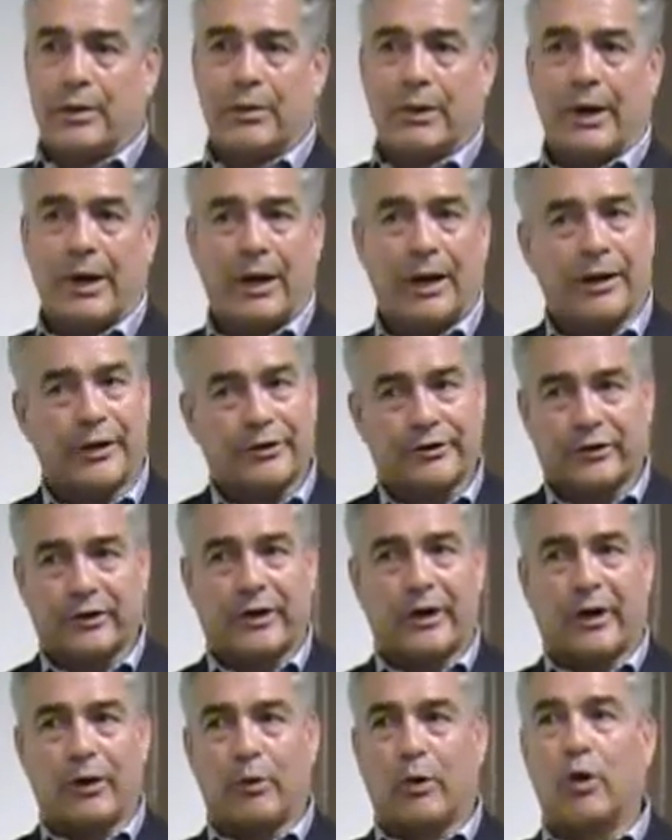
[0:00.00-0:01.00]
Well,
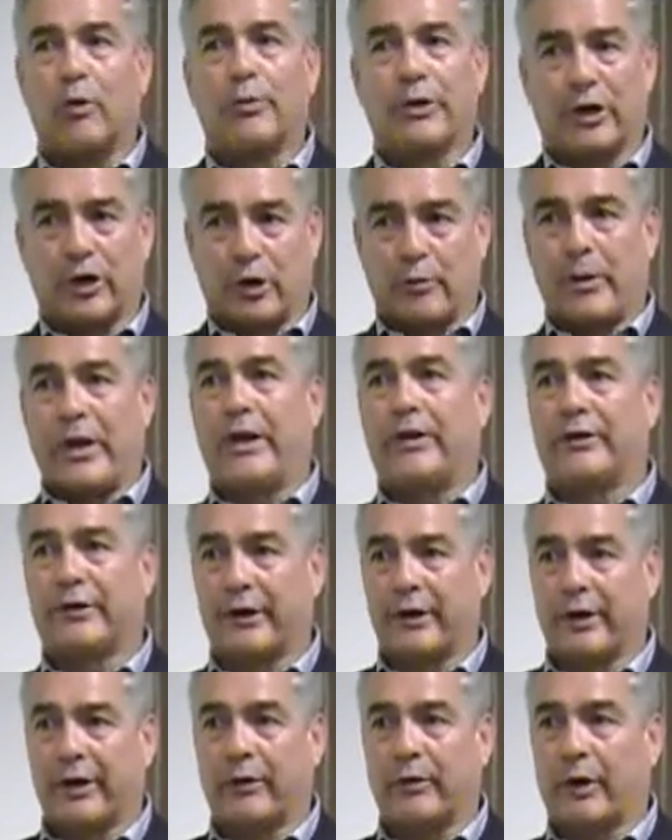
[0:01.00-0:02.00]
Syria won't be a
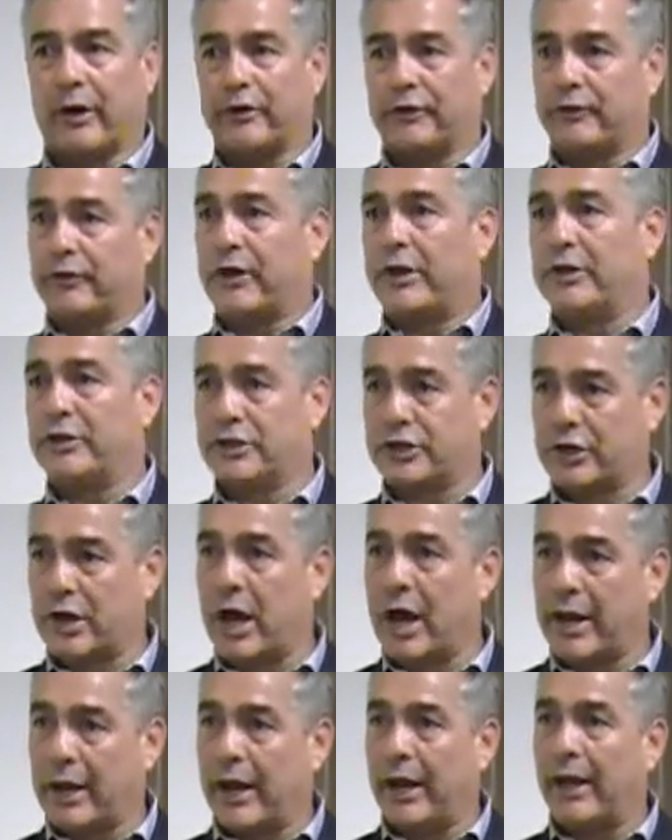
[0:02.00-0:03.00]
humanitarian crisis if you're getting
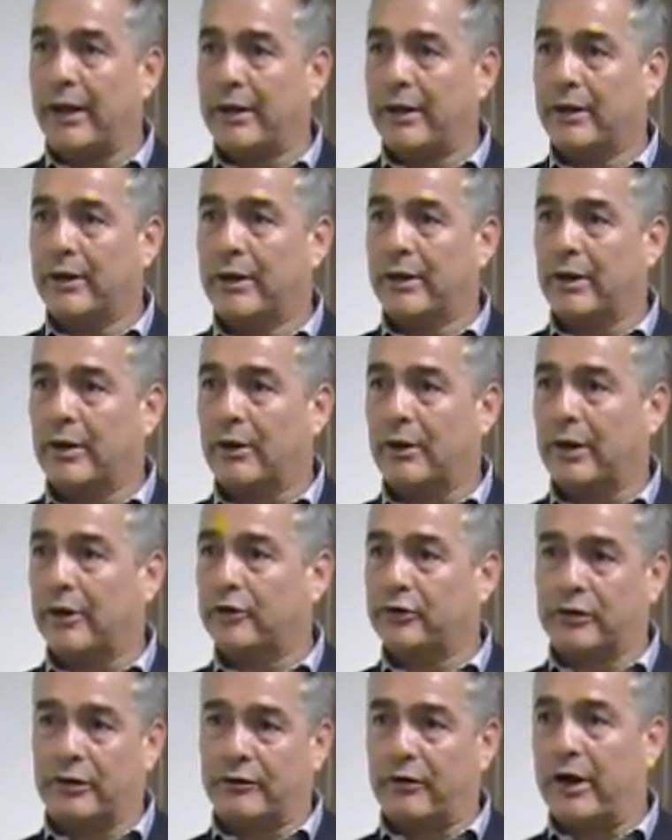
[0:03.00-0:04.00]
shot at. Okay,
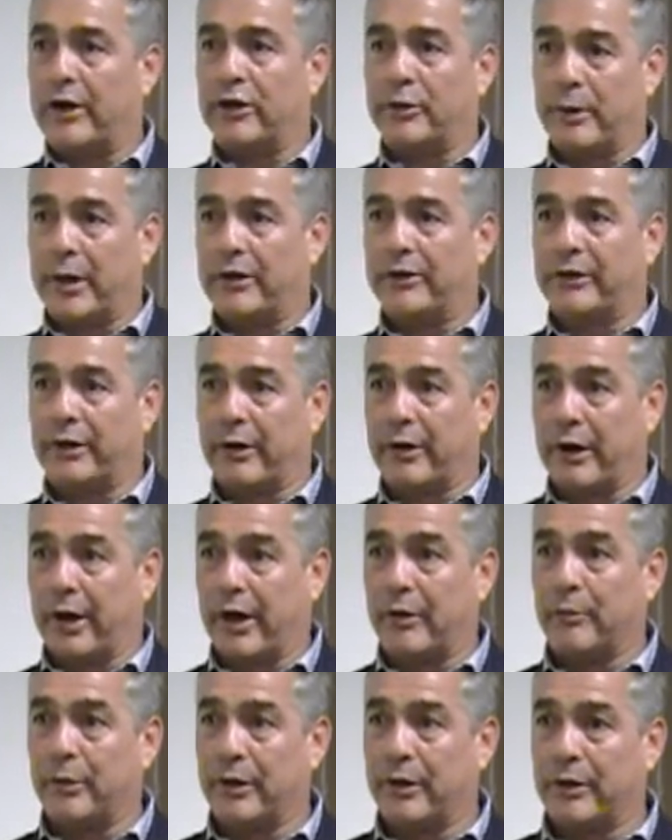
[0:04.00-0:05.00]
so define humanitarian.
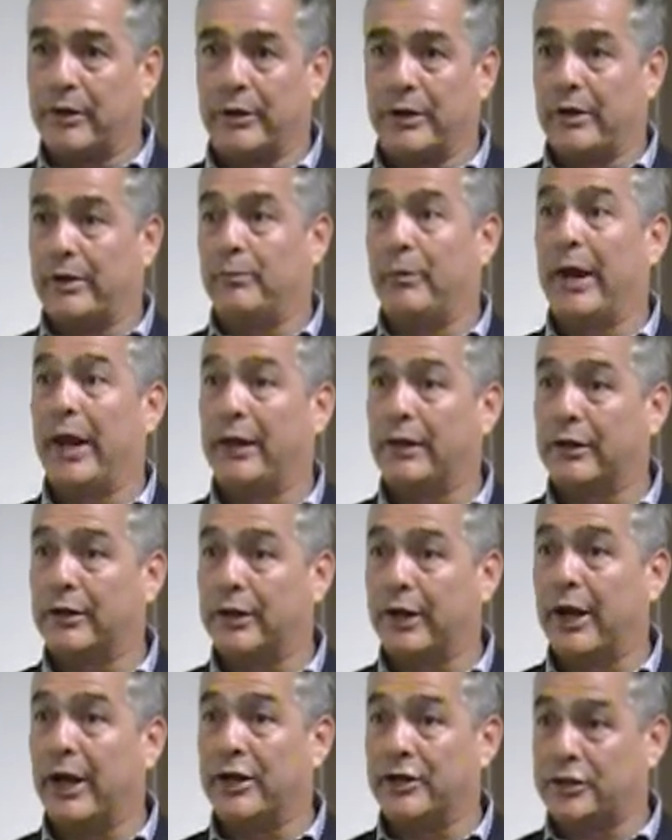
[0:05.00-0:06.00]
I've been in
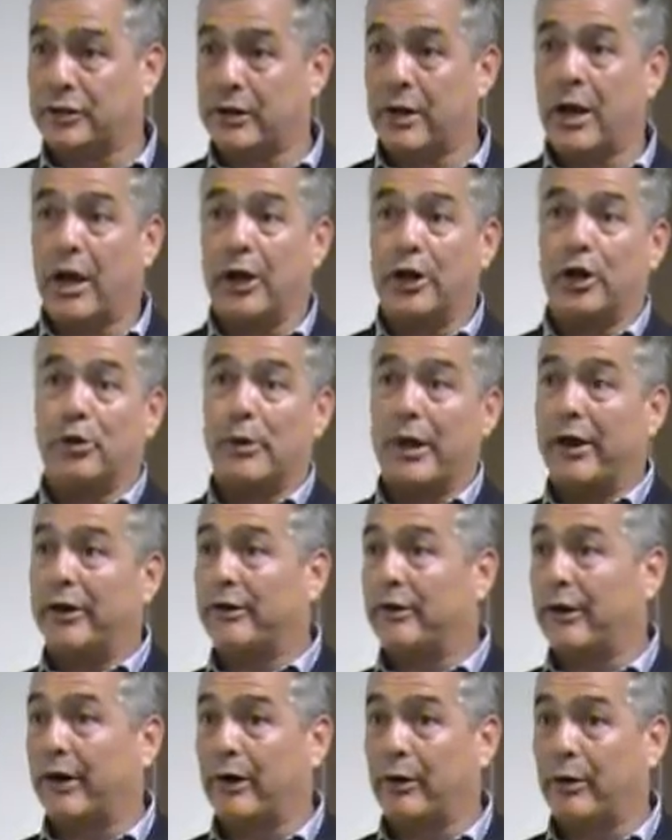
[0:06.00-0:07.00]
Bangladesh on a
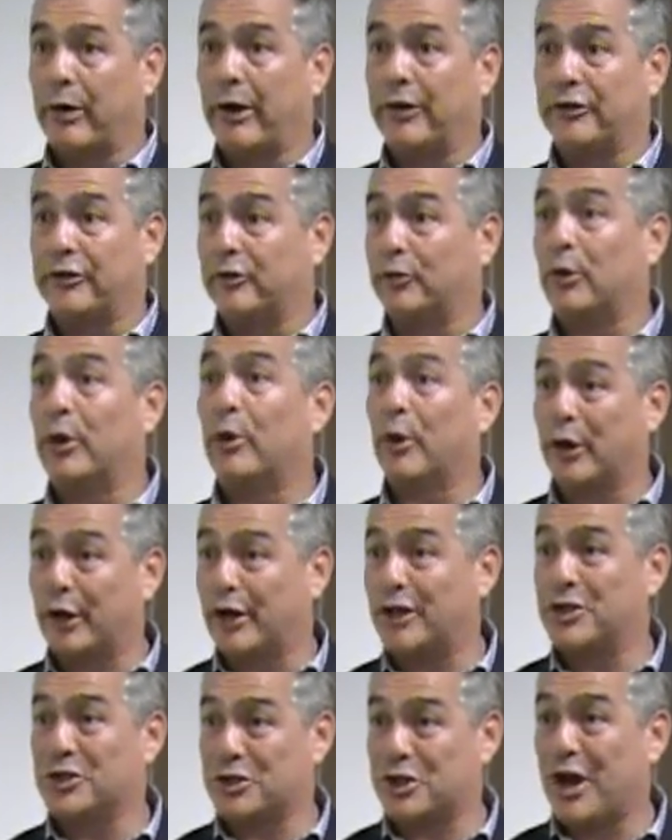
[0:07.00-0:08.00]
humanitarian crisis. We weren't
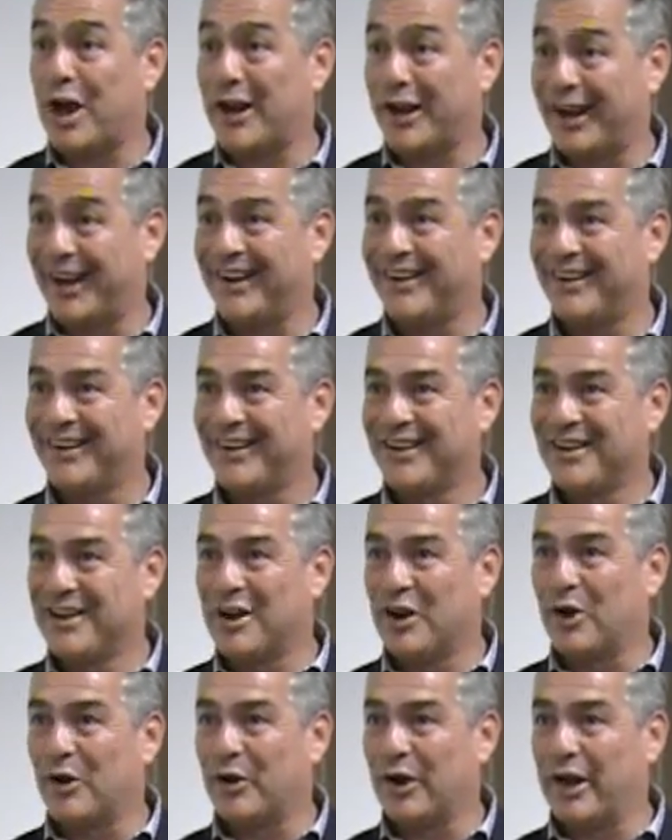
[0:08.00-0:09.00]
getting shot at.
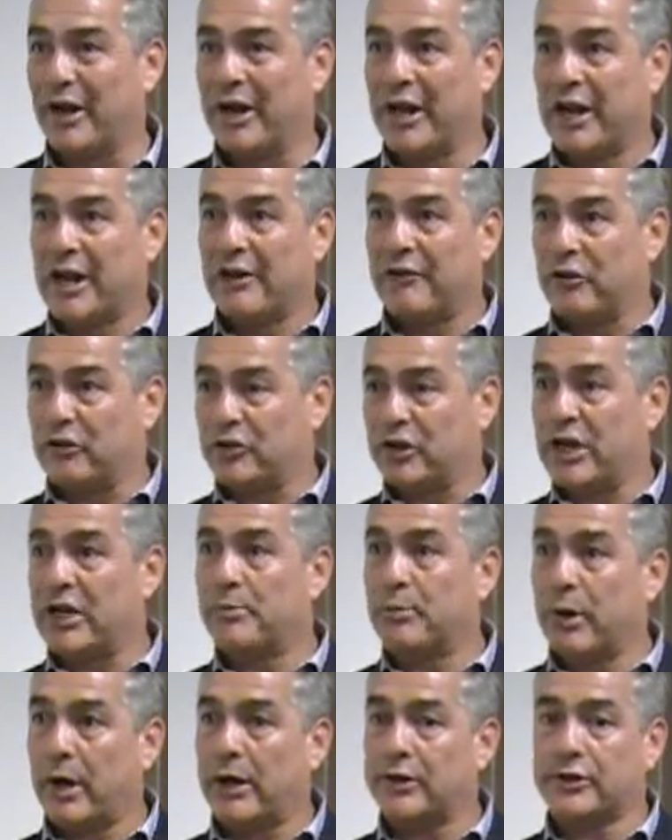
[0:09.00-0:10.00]
Okay, if there's any
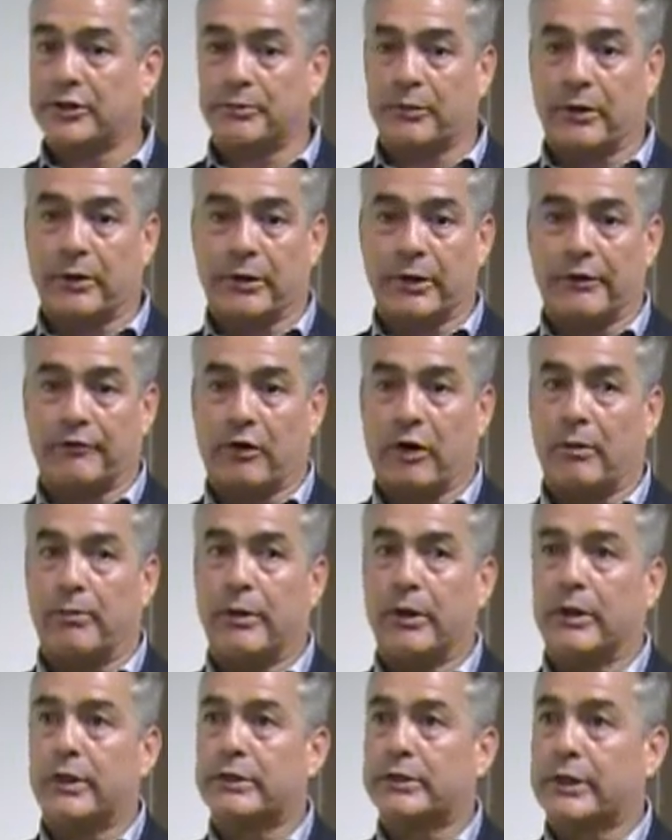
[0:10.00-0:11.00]
possibility of our
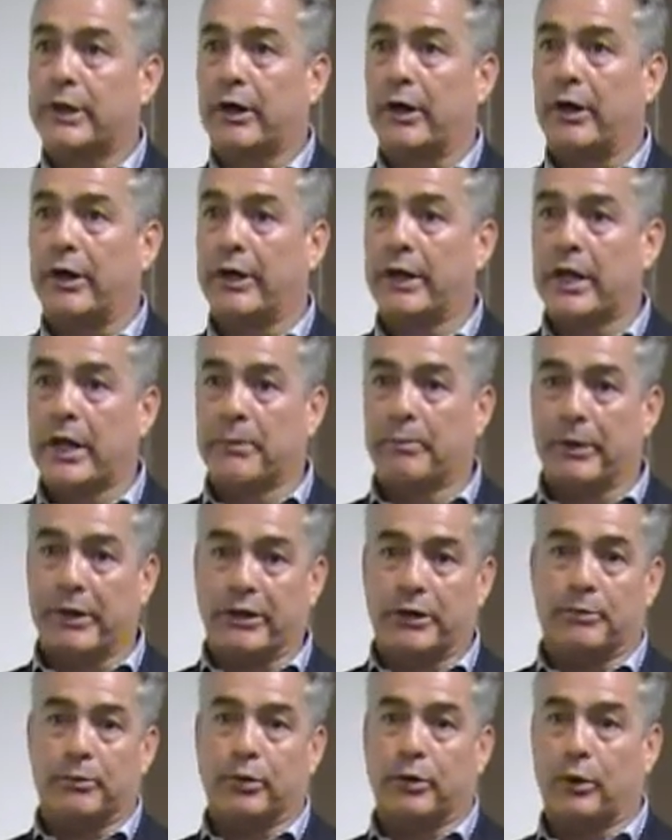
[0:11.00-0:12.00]
military being
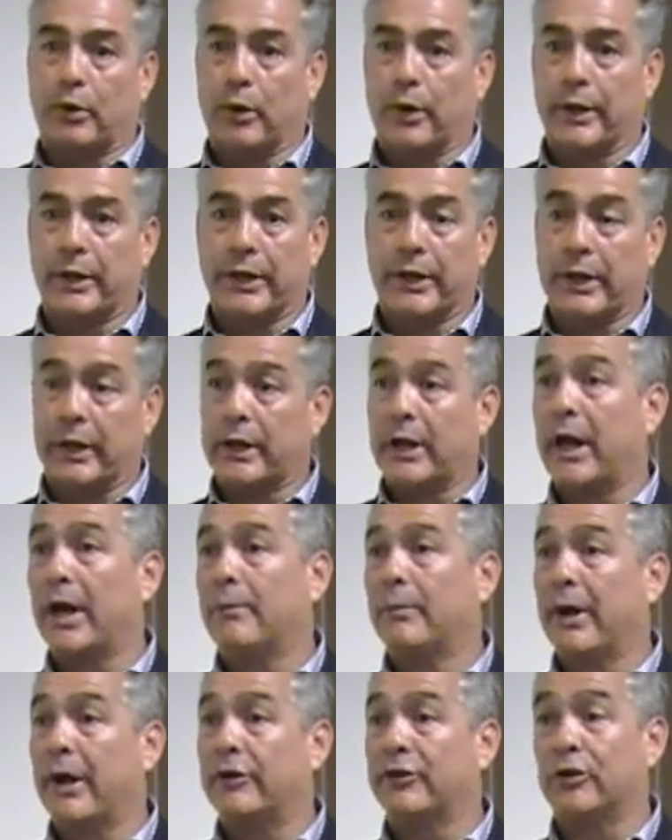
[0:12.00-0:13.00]
deployed in a
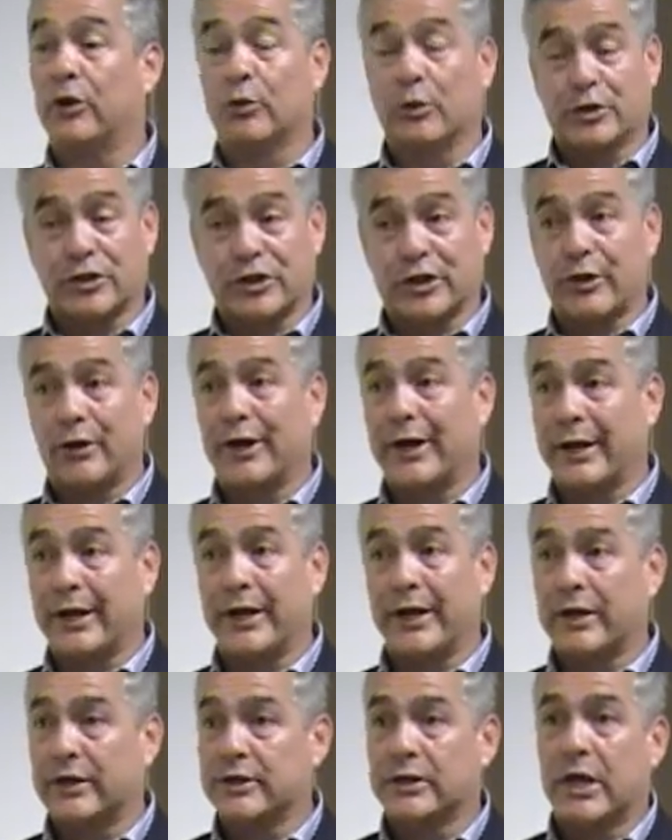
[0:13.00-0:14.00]
combat zone, which Syria
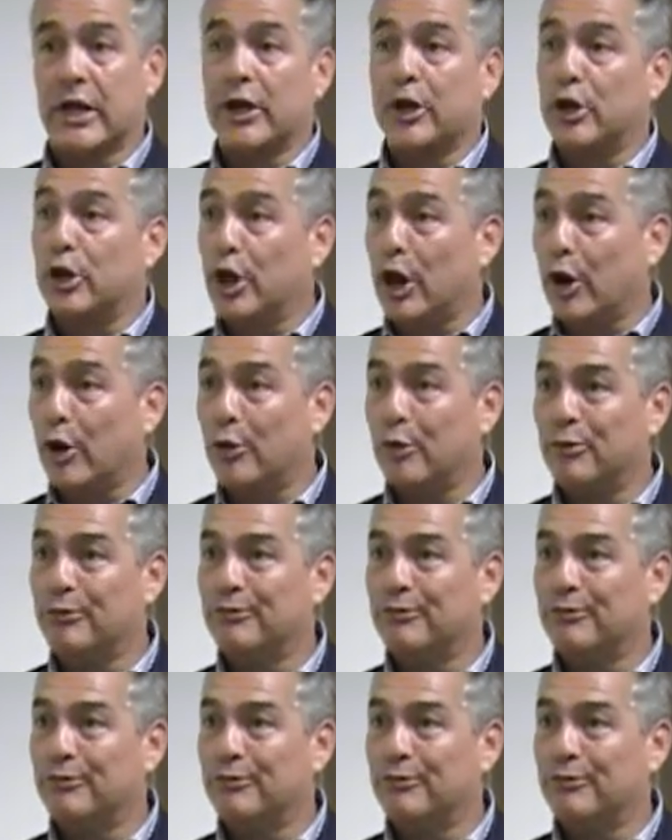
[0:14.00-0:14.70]
is, no,